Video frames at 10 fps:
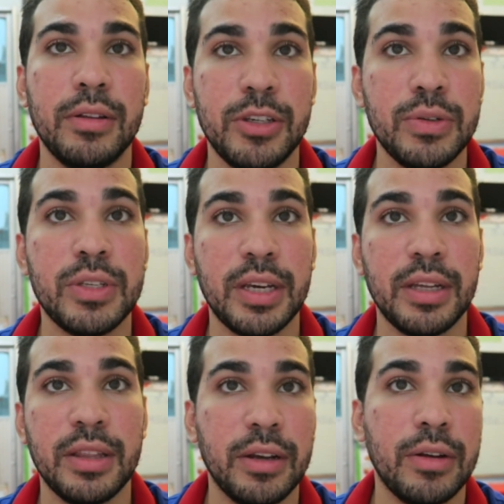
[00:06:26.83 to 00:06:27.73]

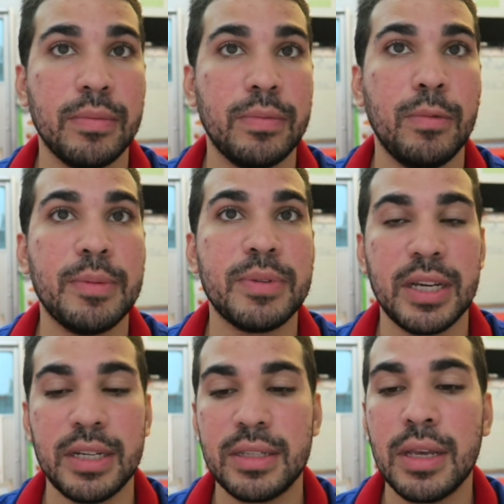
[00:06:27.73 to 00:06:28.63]
using their
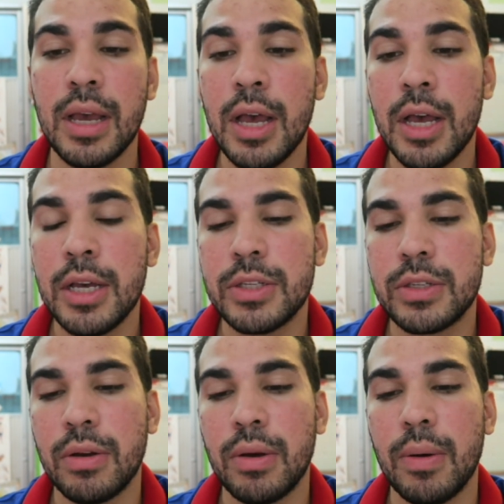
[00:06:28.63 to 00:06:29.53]
websites.
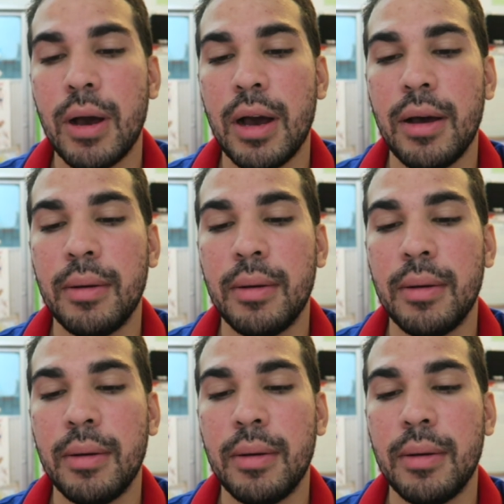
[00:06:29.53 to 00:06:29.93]
So